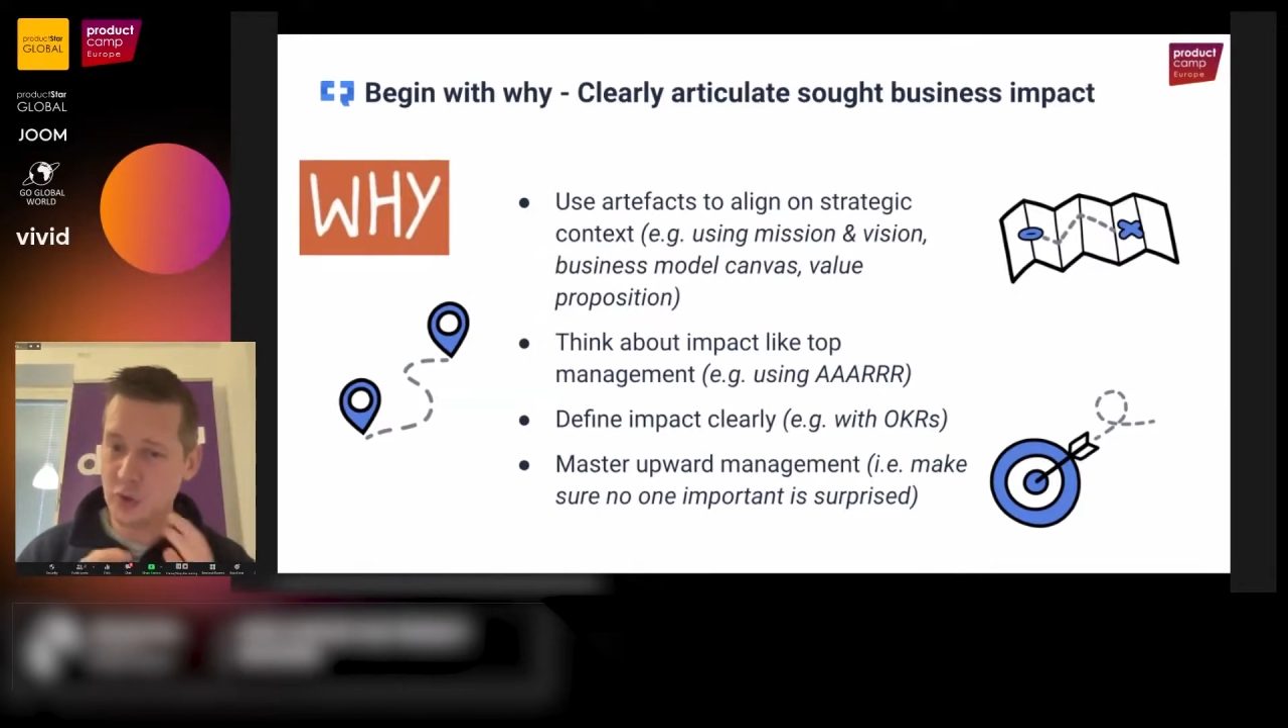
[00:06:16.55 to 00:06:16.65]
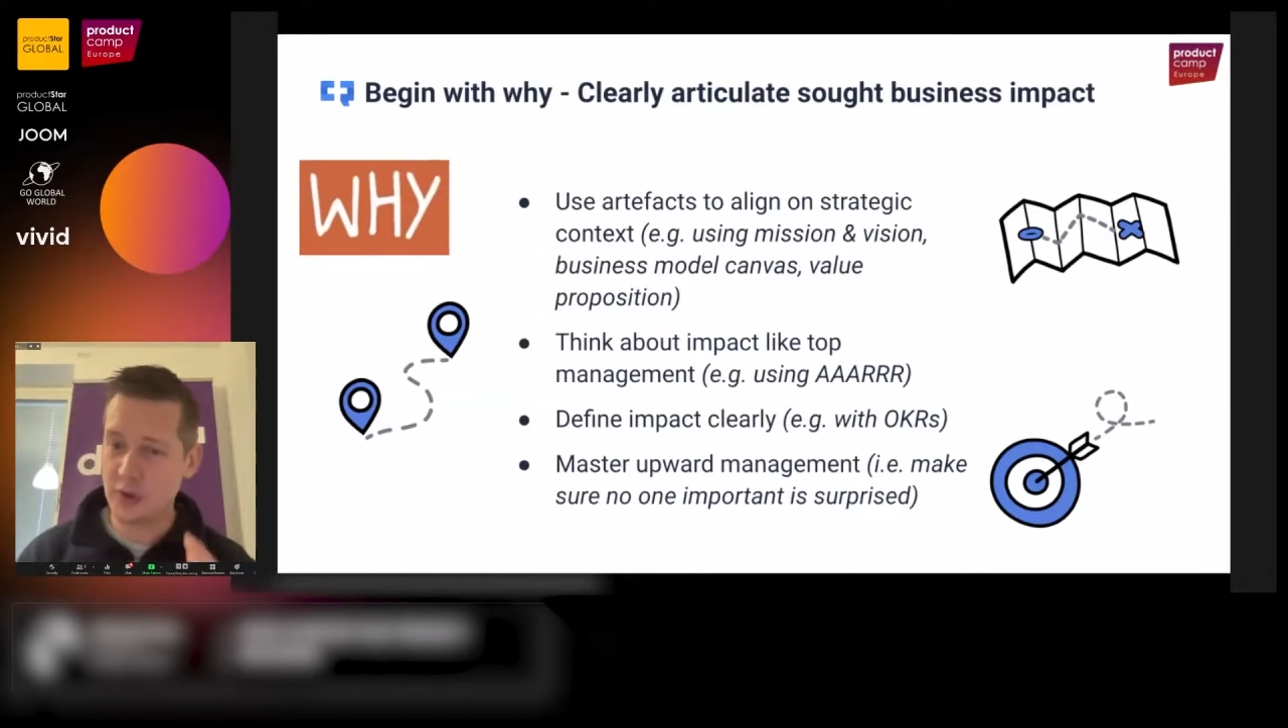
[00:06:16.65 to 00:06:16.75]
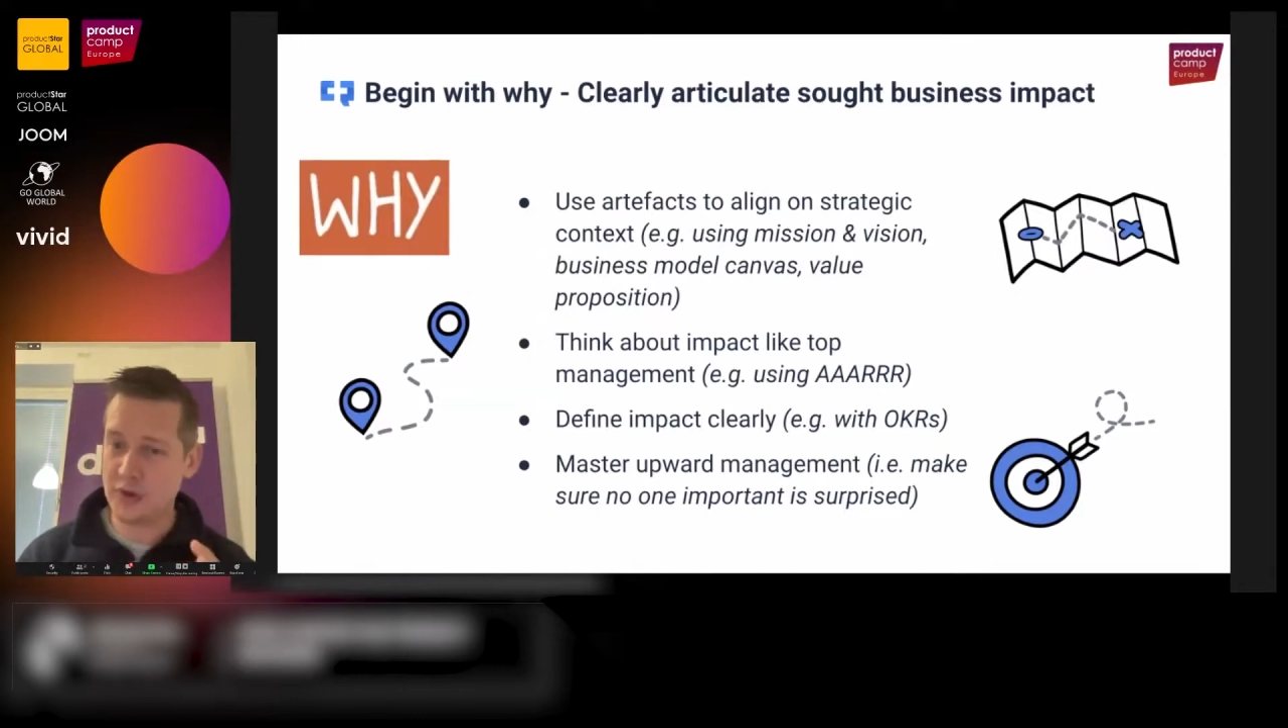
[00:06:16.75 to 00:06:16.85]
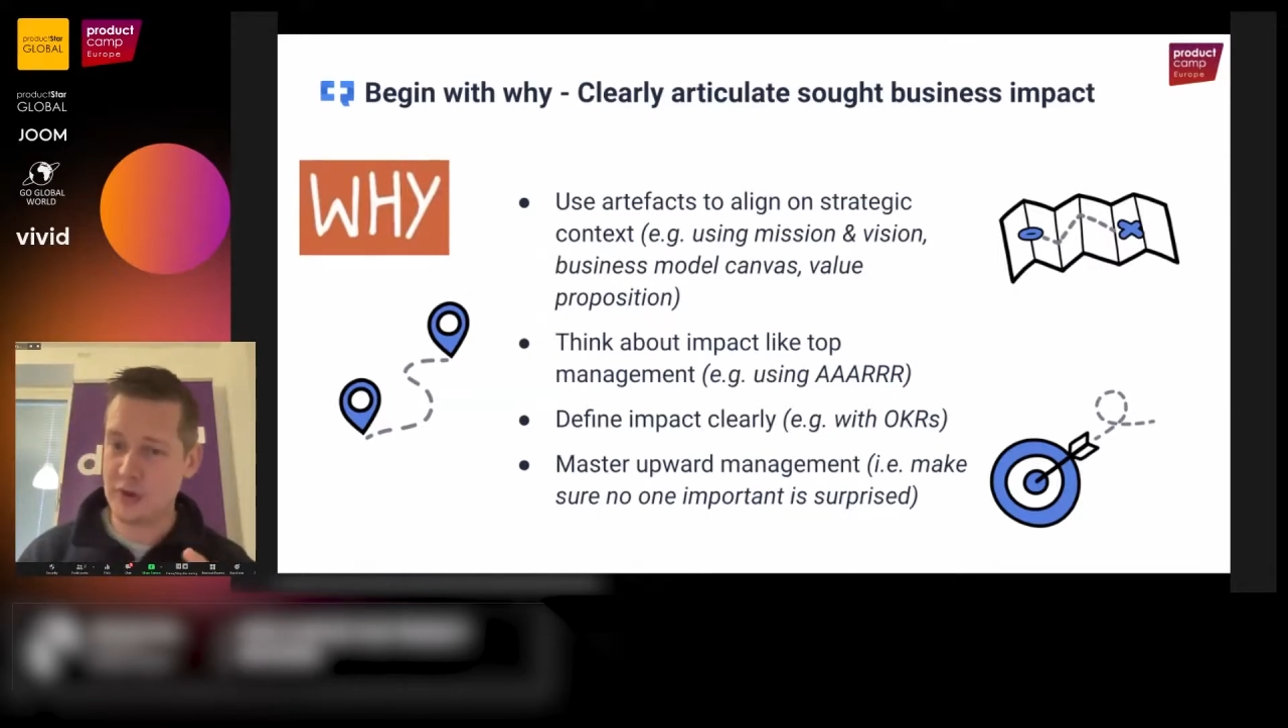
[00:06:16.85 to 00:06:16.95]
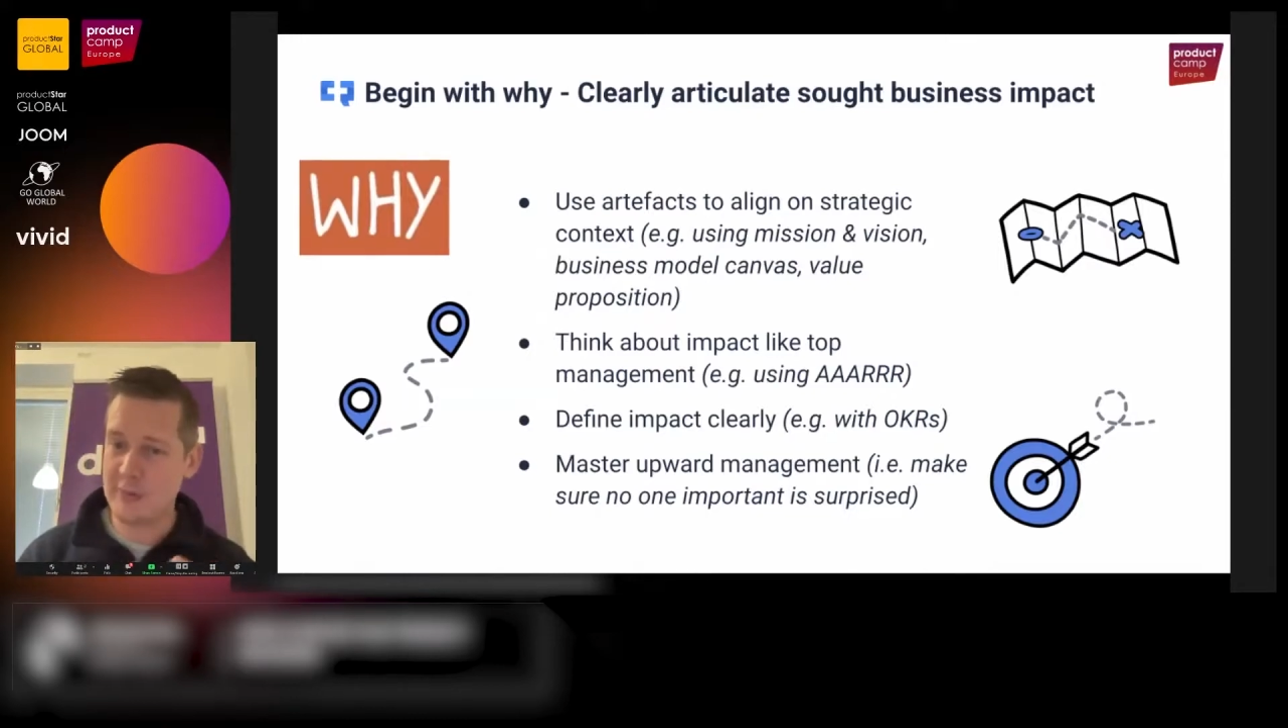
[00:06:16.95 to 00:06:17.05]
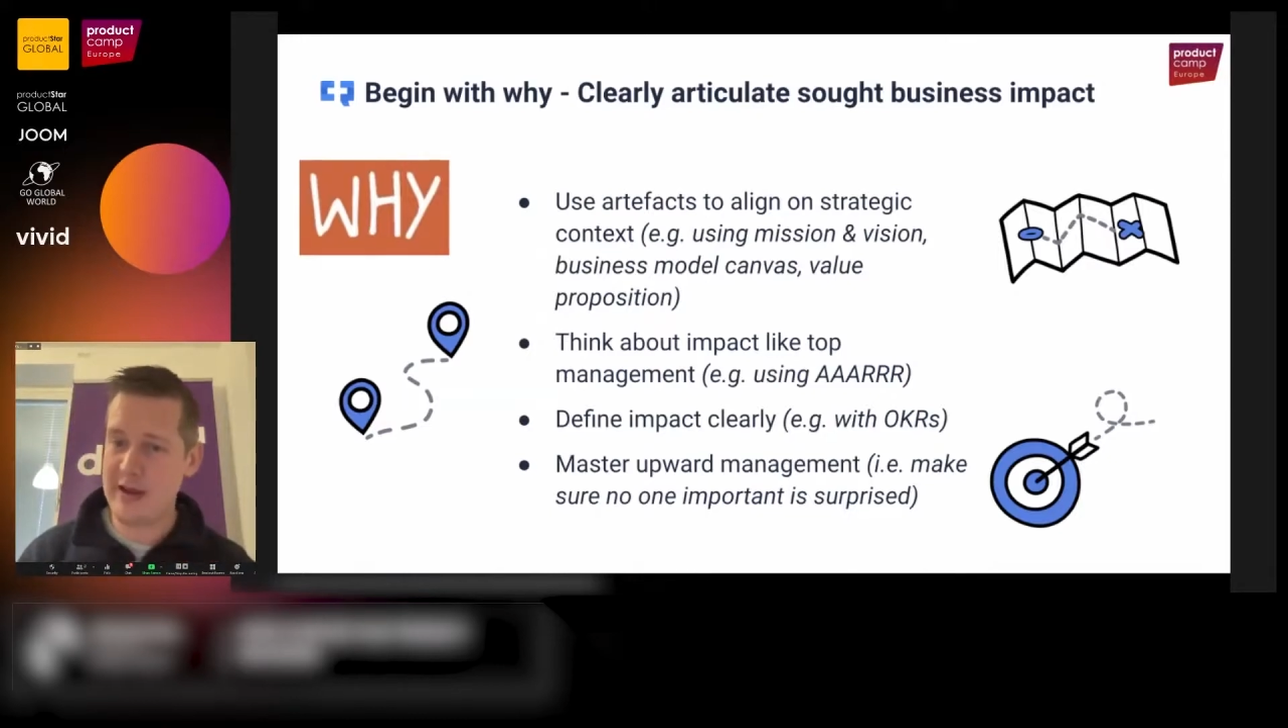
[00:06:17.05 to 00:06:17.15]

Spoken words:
talk to your